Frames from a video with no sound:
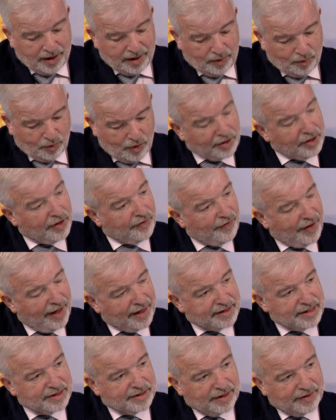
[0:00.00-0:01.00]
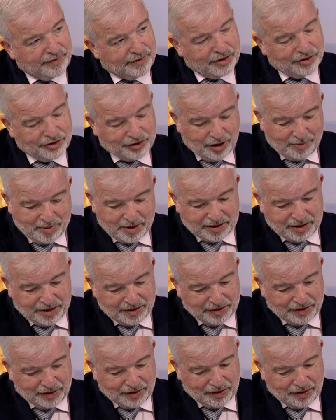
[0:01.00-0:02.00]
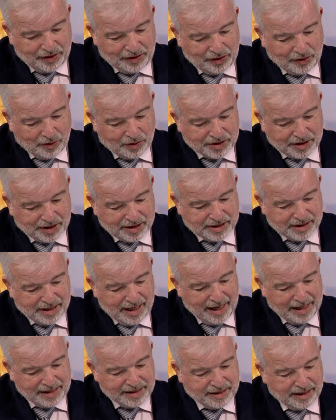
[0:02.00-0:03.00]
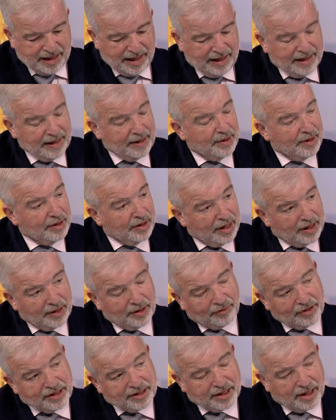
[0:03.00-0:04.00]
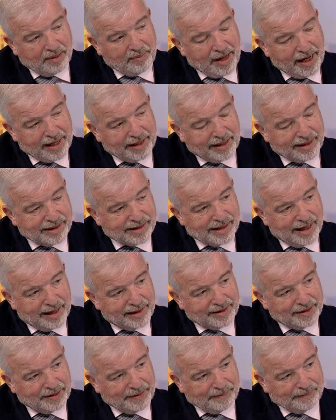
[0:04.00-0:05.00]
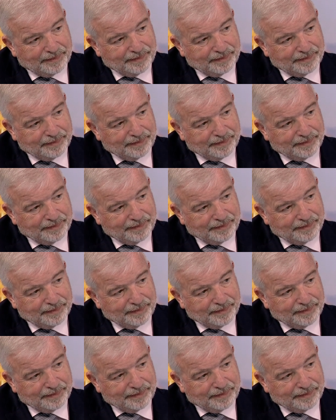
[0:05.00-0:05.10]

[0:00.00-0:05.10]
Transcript: What are the factors that have contributed to your success in the, in the retail banking sector?